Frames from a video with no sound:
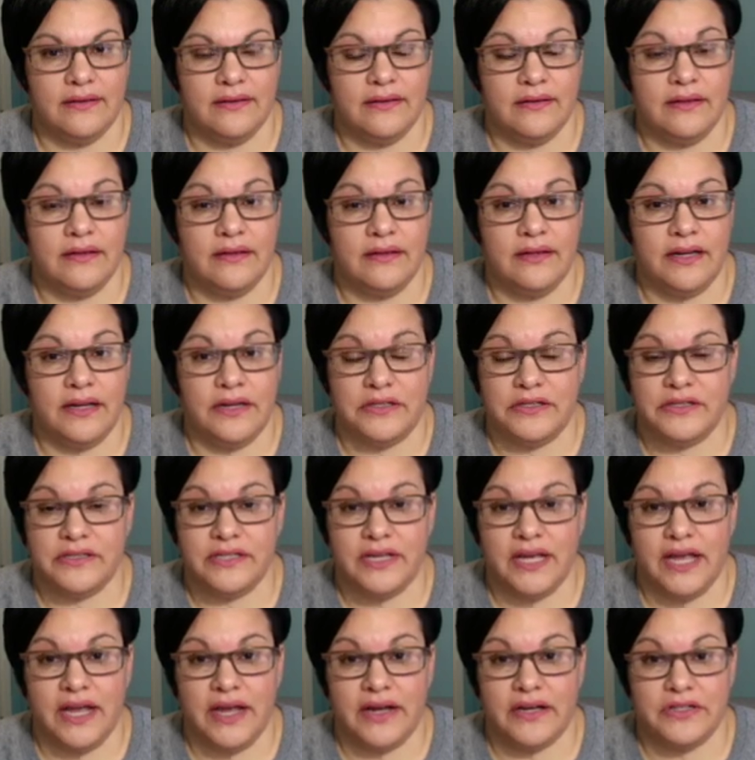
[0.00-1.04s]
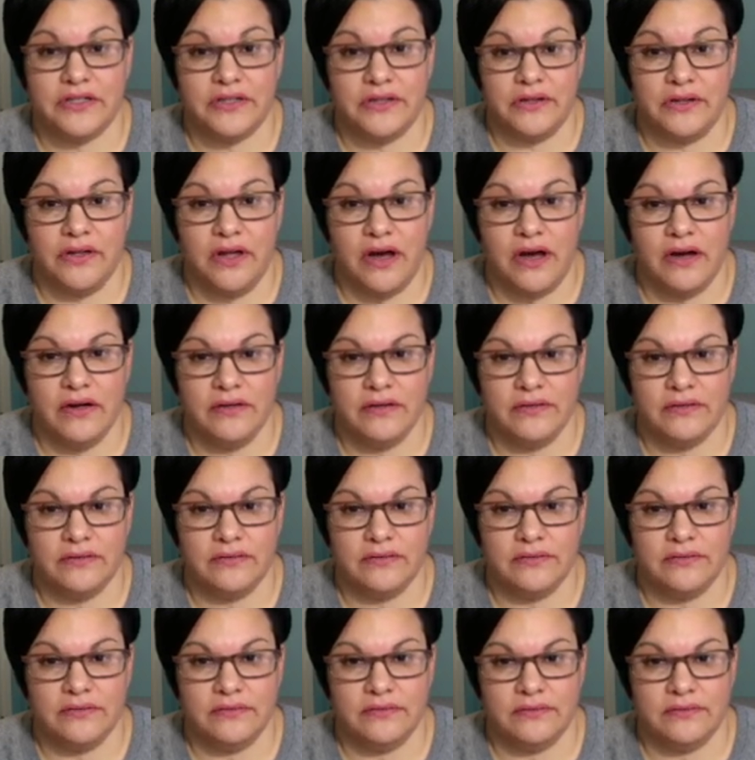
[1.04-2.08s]
the letters extra long.
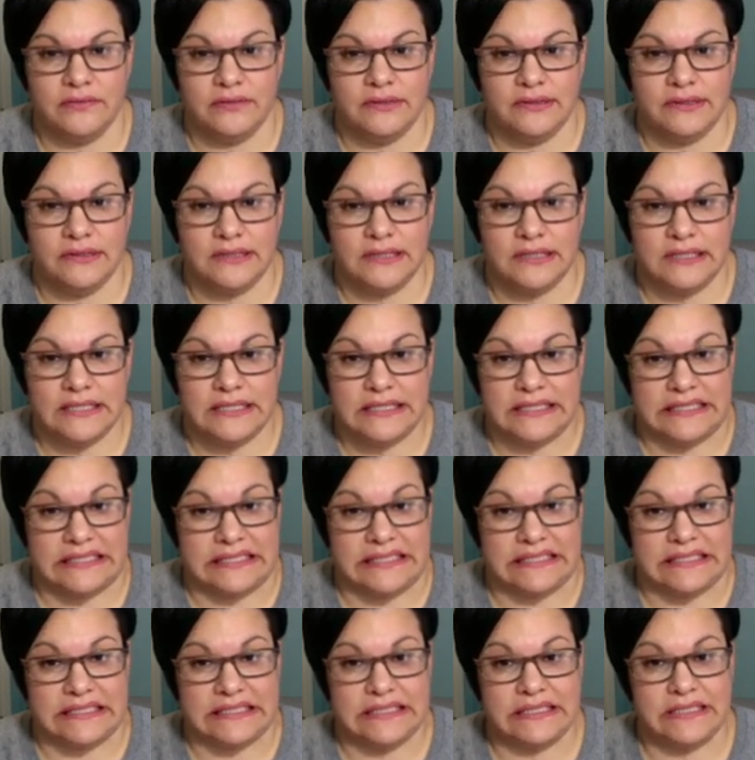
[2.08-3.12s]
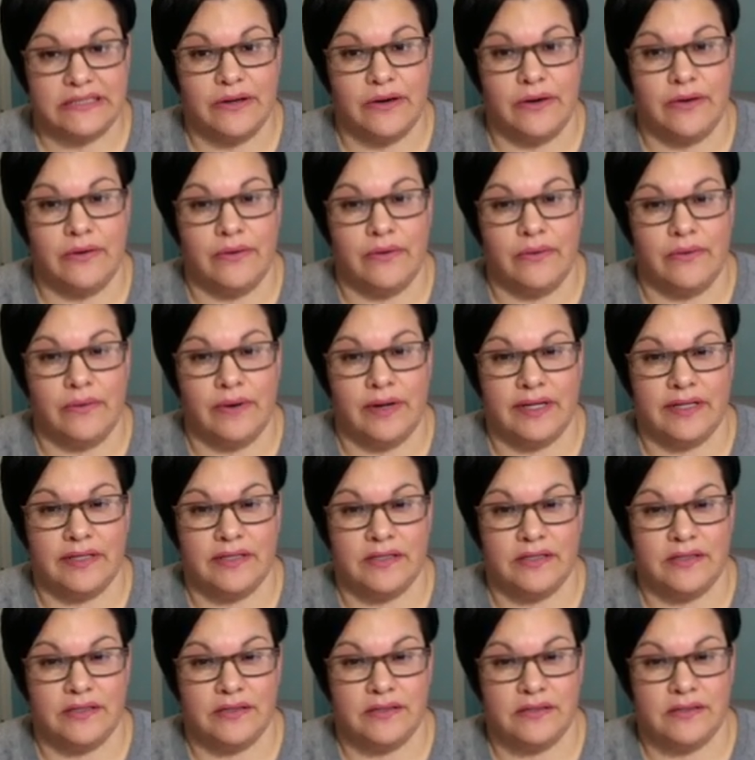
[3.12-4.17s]
So I
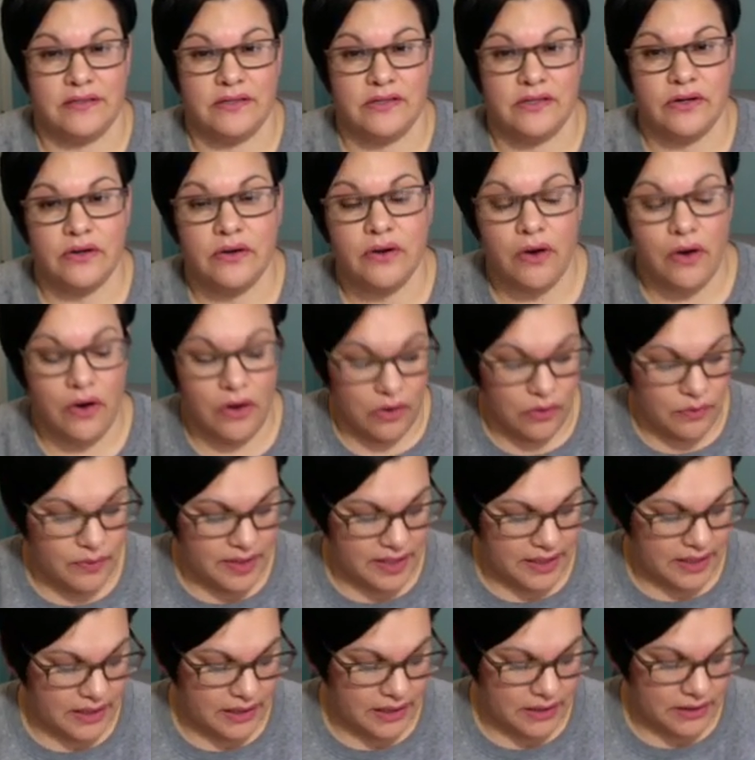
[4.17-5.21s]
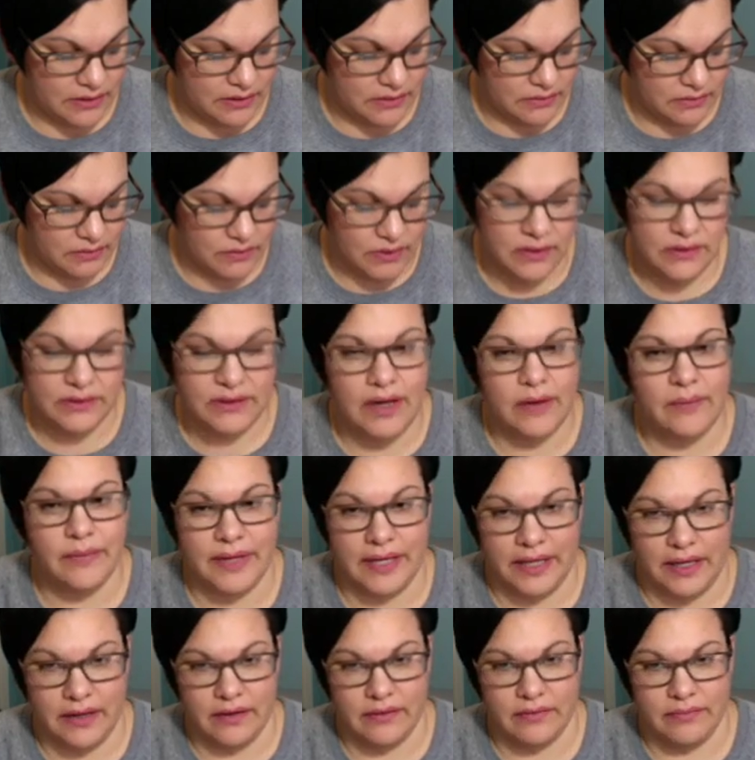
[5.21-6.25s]
took all weekend, well, not
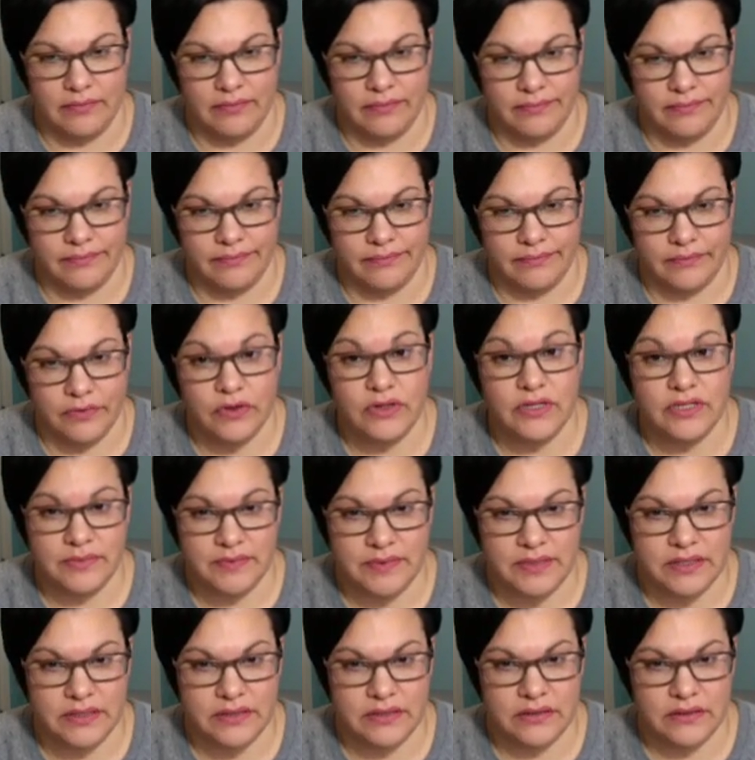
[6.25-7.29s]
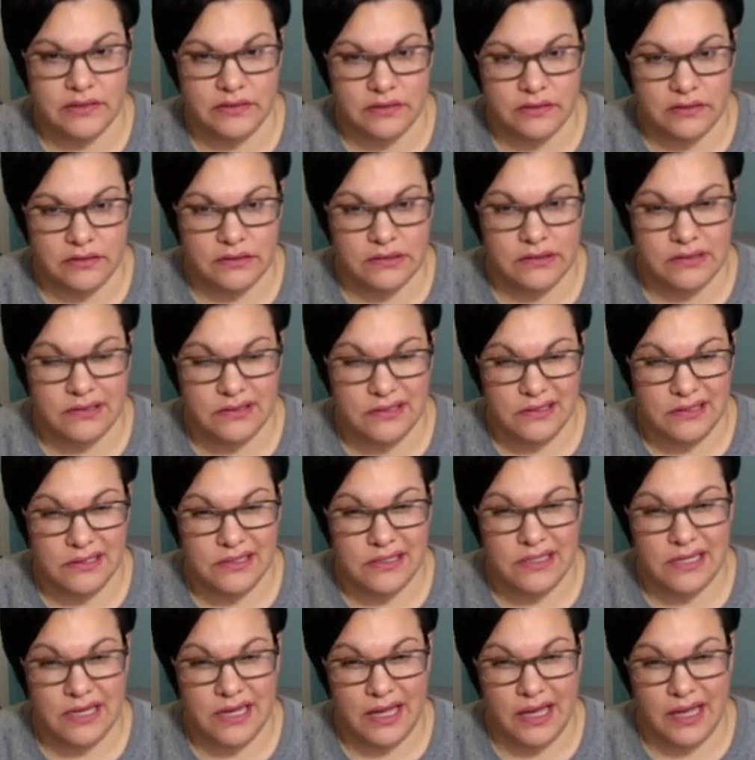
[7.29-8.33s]
weekend, Christmas
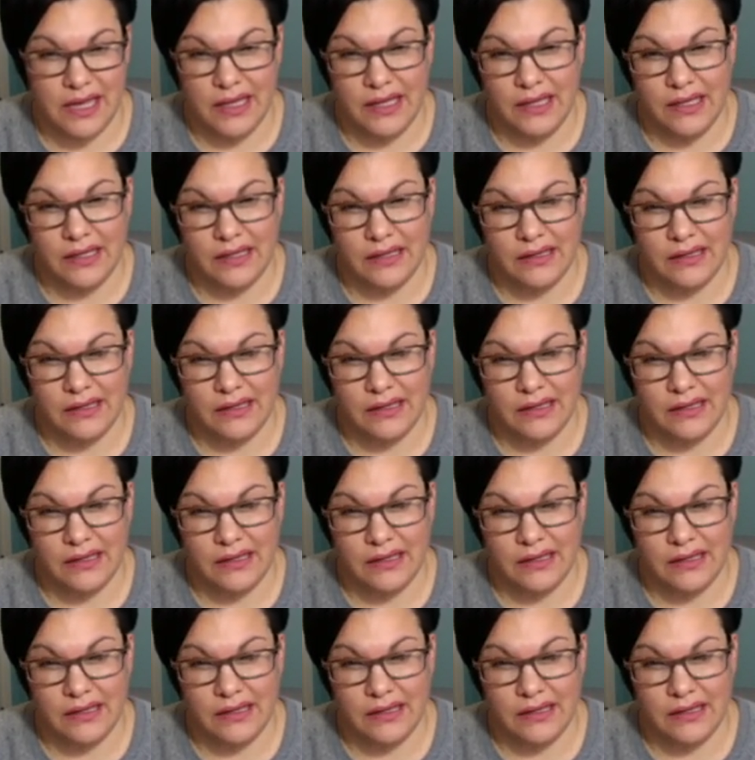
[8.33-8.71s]
day